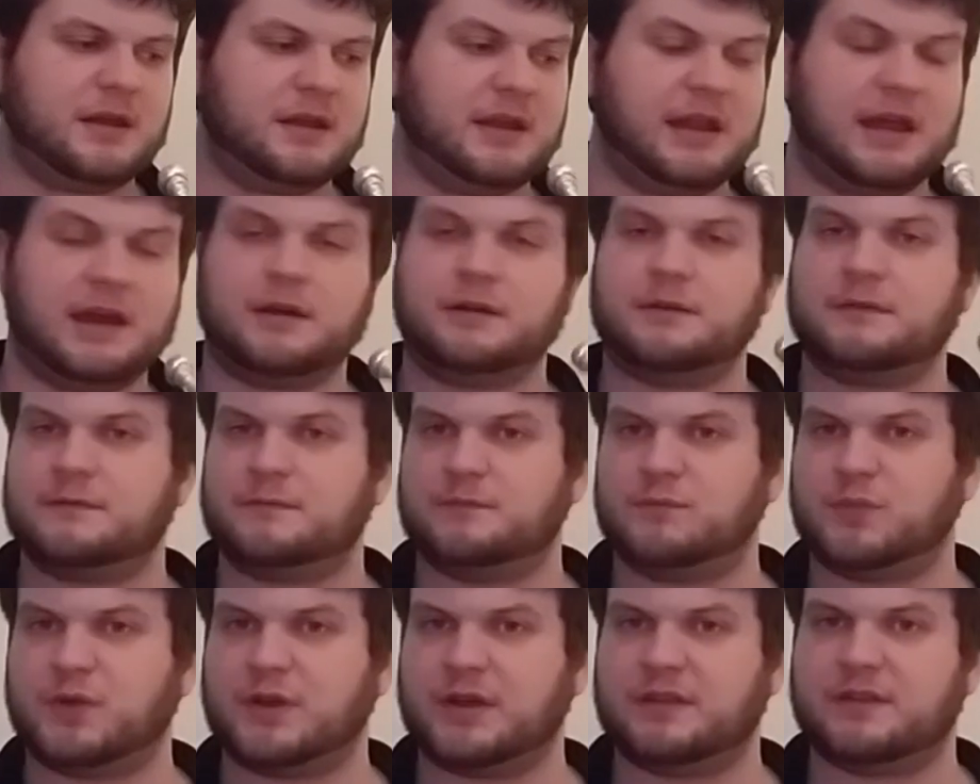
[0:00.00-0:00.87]
now,
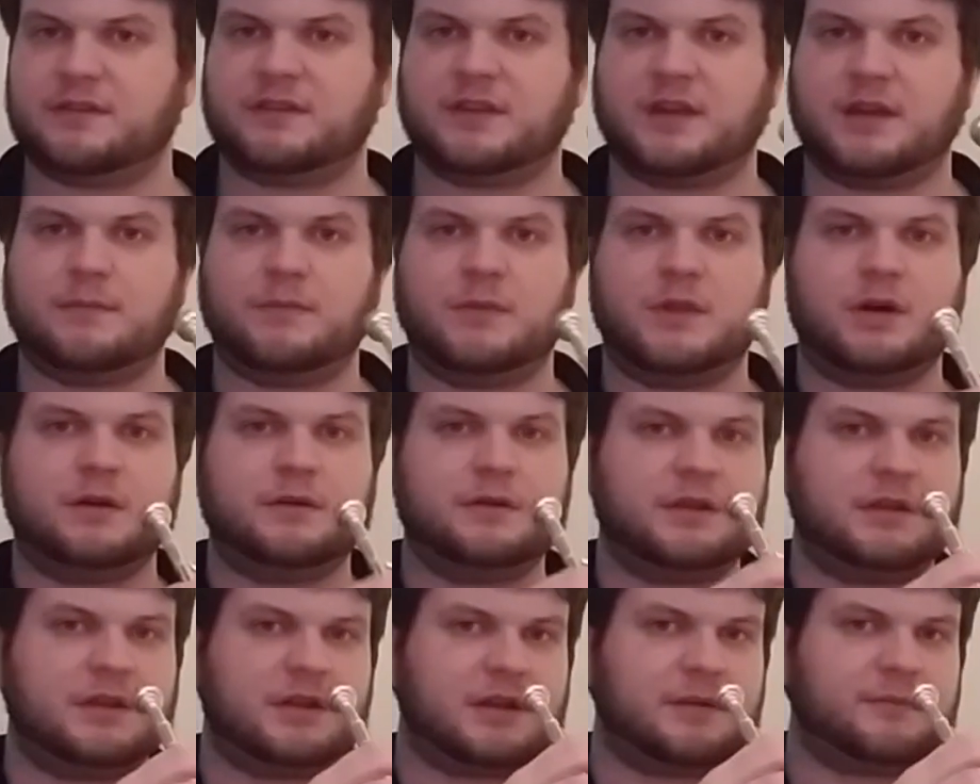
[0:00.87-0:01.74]
play the same
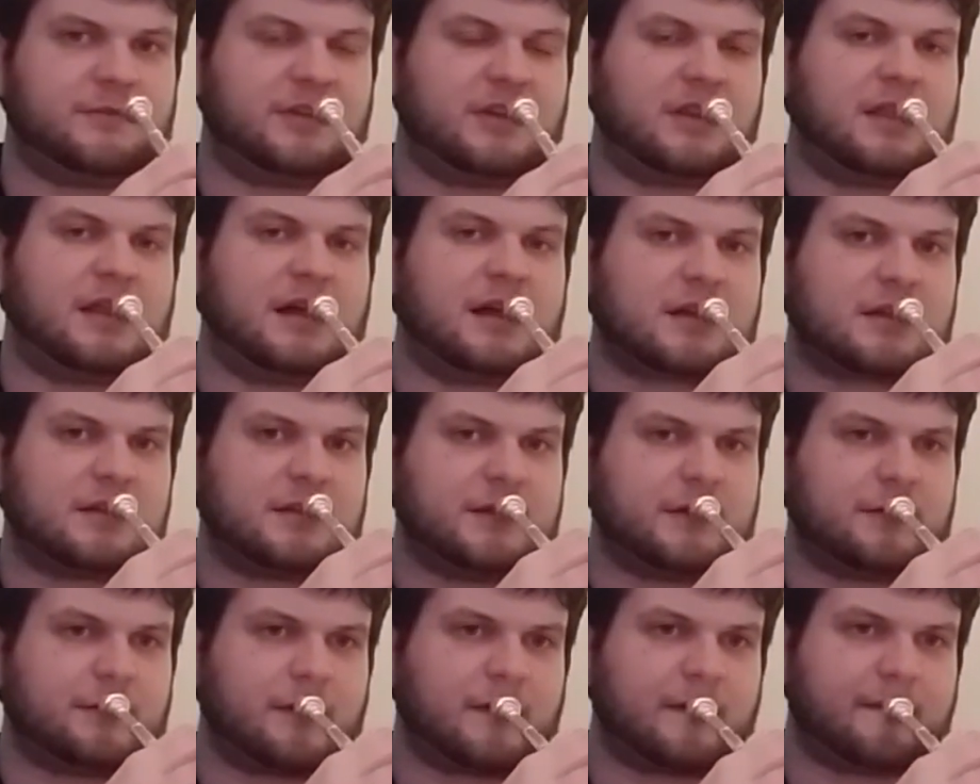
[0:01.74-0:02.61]
note. It comes out a lot
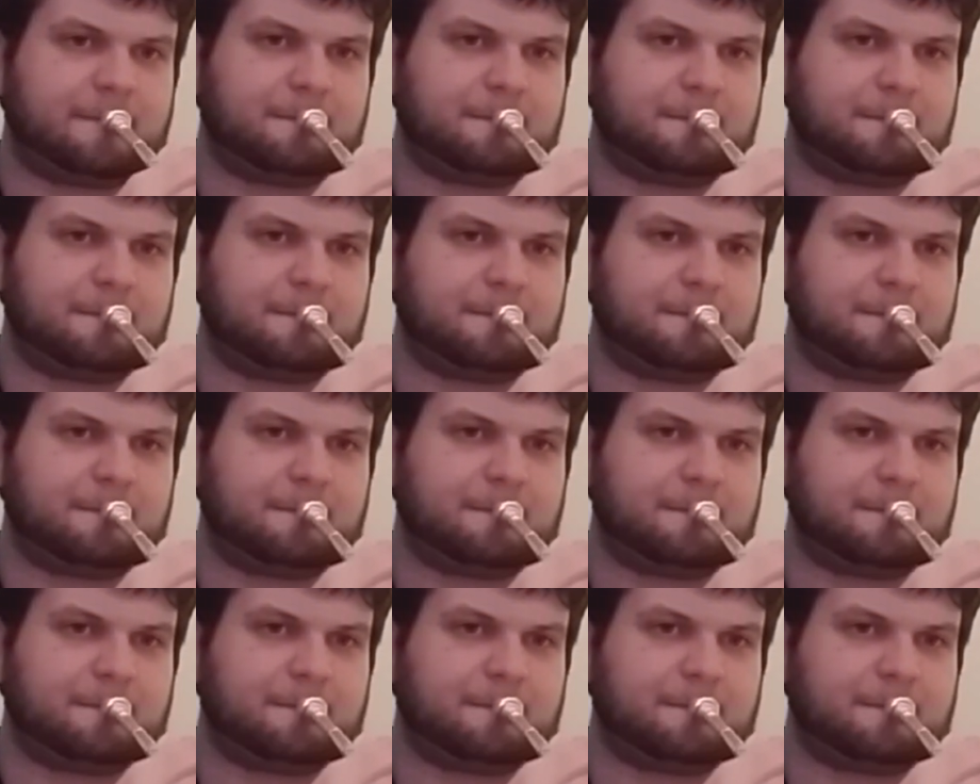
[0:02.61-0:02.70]
clearer.